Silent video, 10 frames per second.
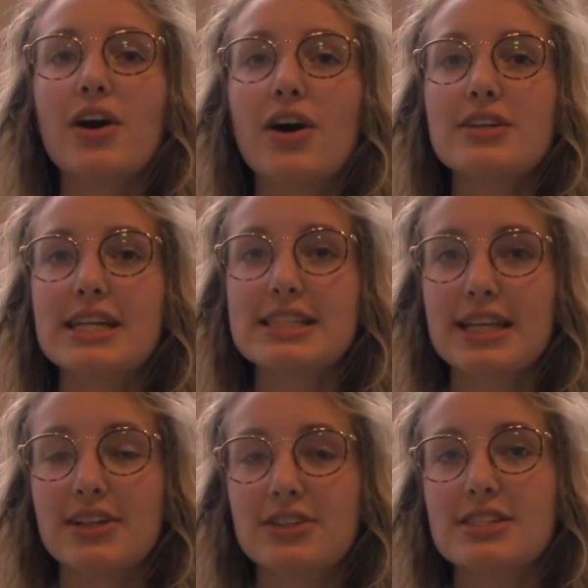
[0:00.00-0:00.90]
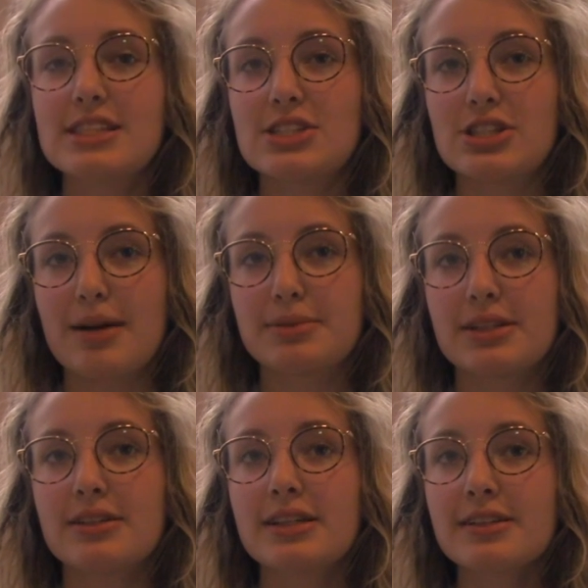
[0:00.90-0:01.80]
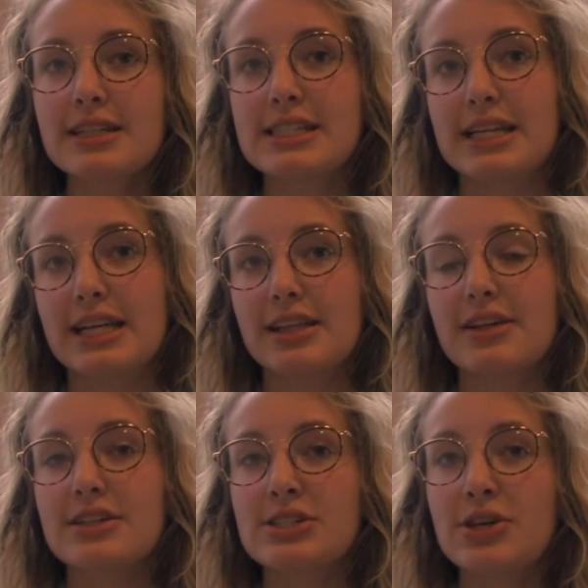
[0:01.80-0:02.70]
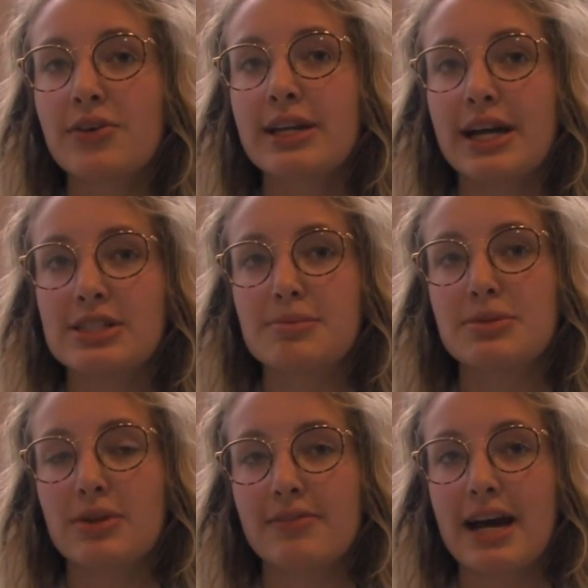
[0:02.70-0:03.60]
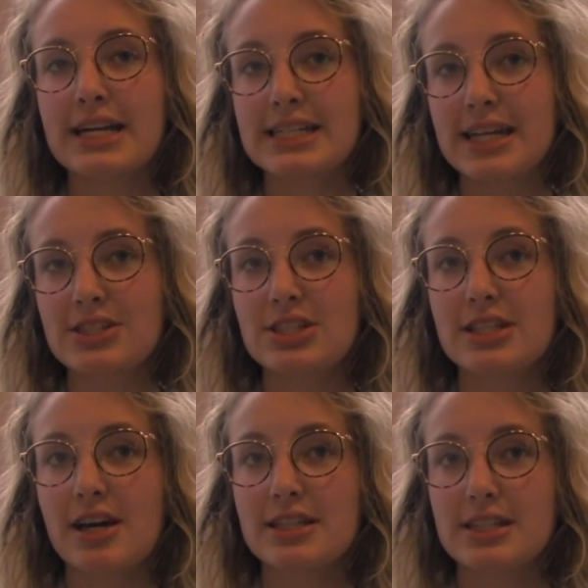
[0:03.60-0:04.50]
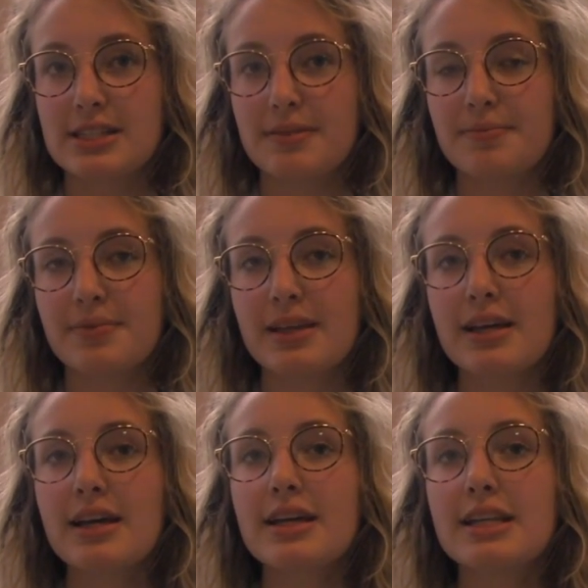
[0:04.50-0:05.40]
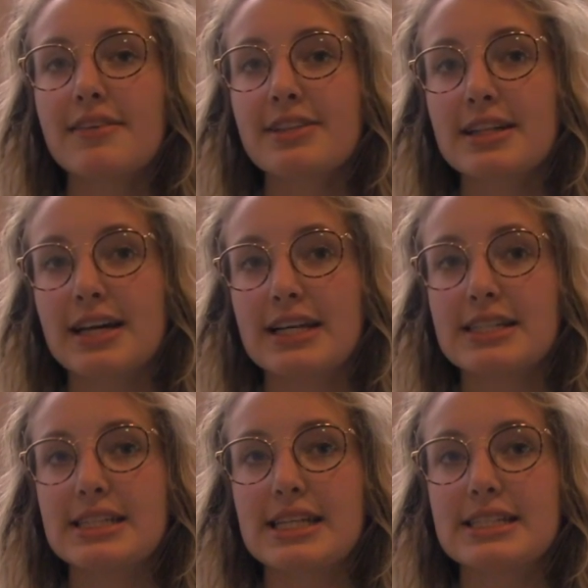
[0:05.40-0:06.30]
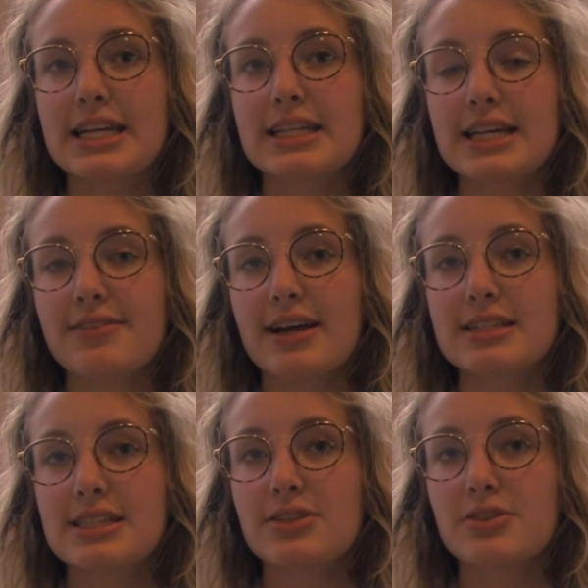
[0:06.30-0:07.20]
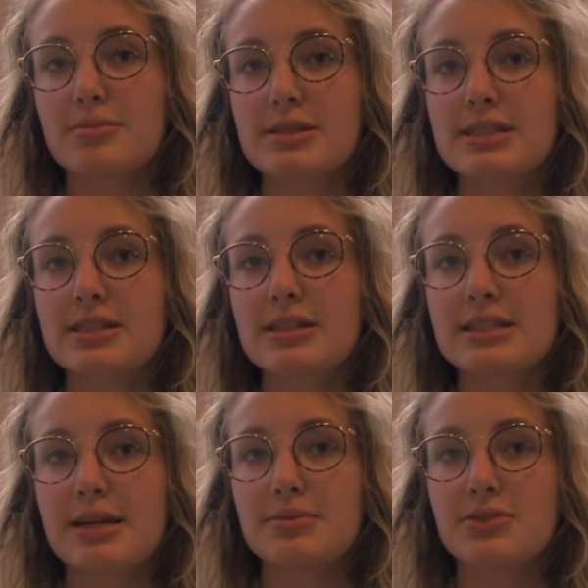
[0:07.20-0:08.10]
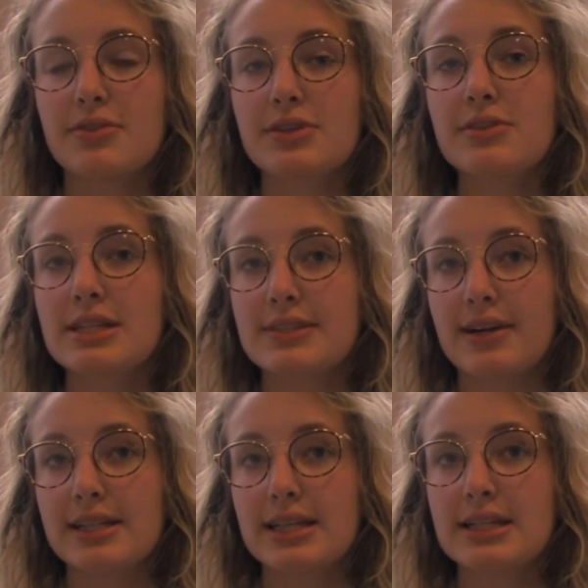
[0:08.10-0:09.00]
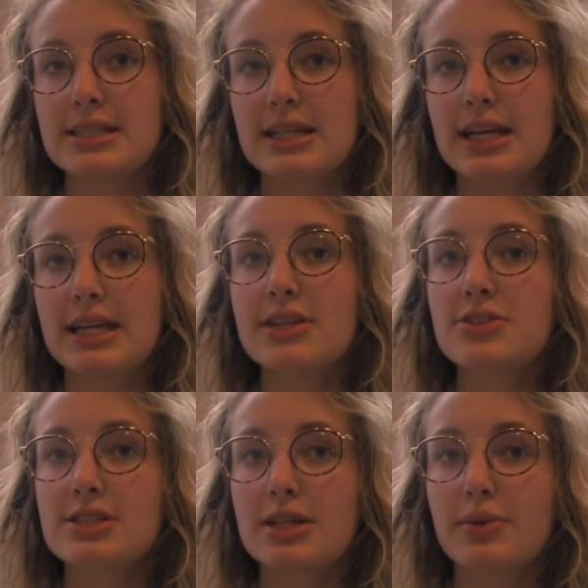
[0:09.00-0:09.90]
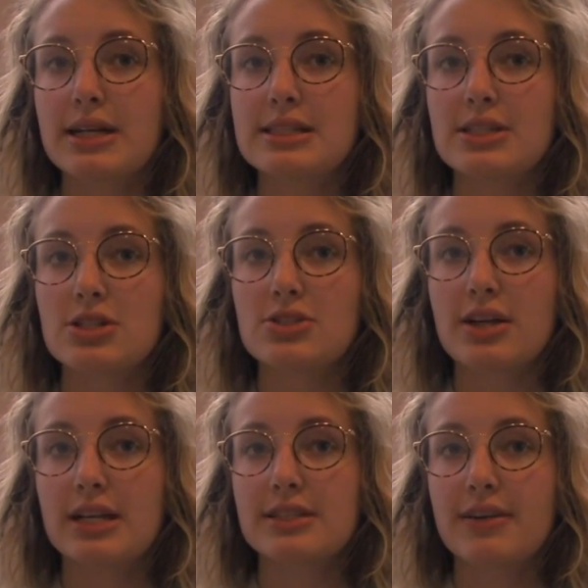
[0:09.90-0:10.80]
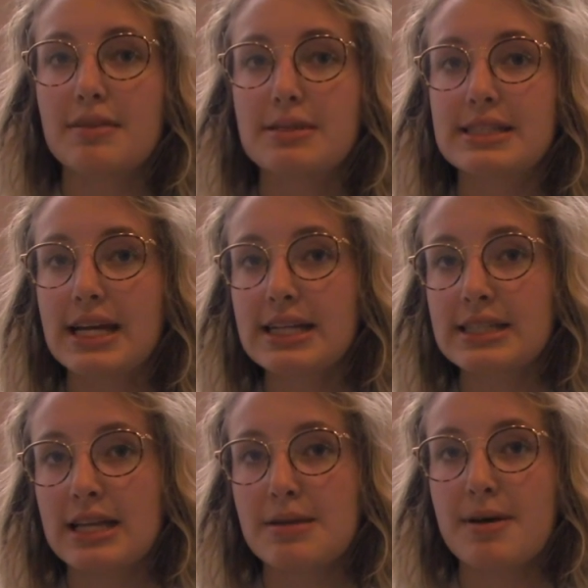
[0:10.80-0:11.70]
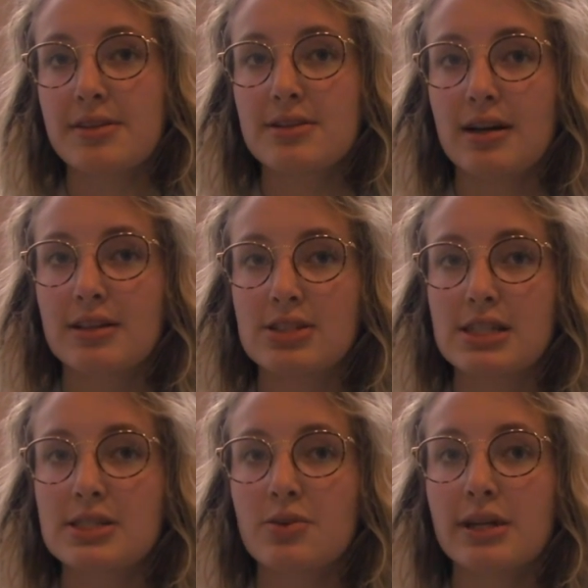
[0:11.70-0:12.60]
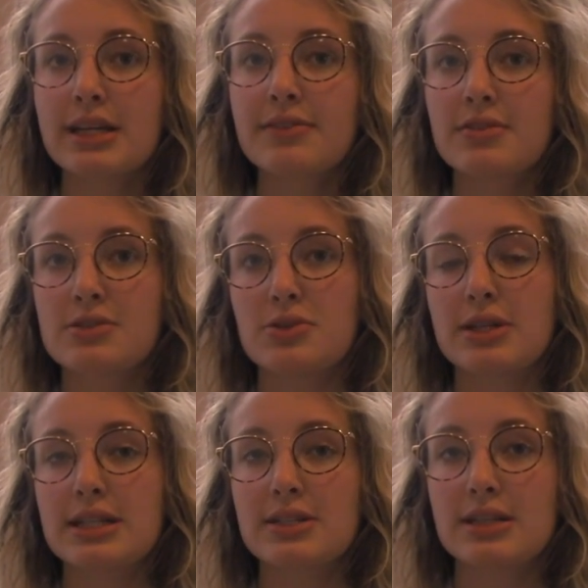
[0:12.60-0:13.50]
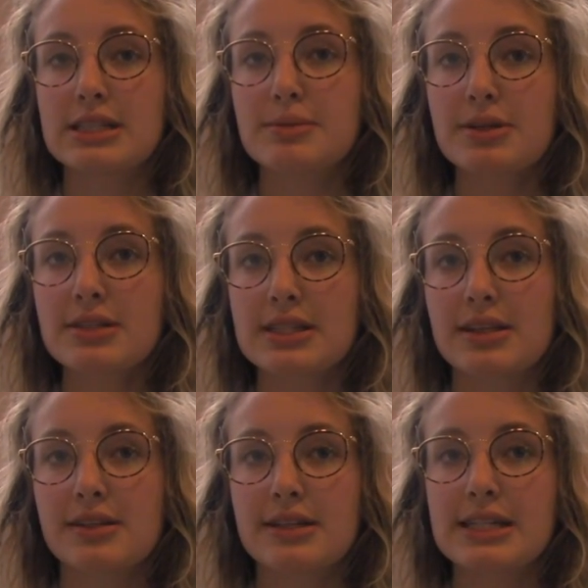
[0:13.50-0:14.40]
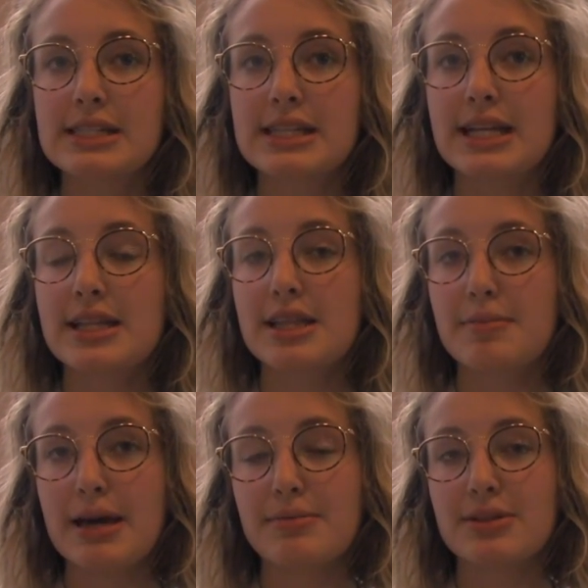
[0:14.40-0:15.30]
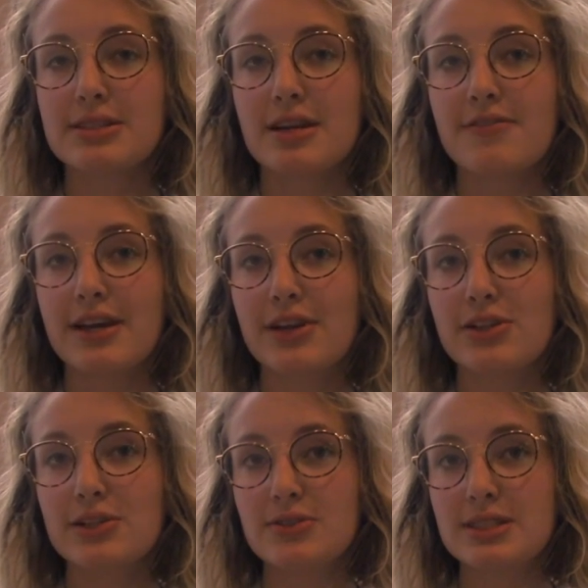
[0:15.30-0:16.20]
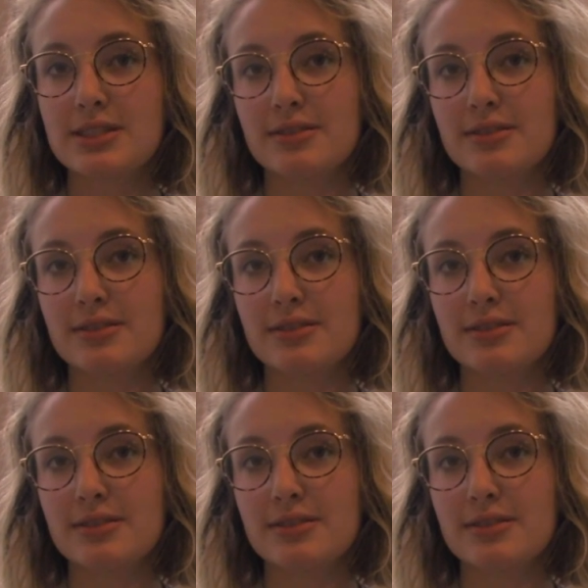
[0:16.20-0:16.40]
Hotez concludes this chapter clearly stating there is no connection between vaccination and autism. Nevertheless, he says anti-vaccine groups still attempt to refute these findings in interesting ways, such as trying to find mistakes in the methodologies or even resorting to conspiracy theories stating that the papers are fake news.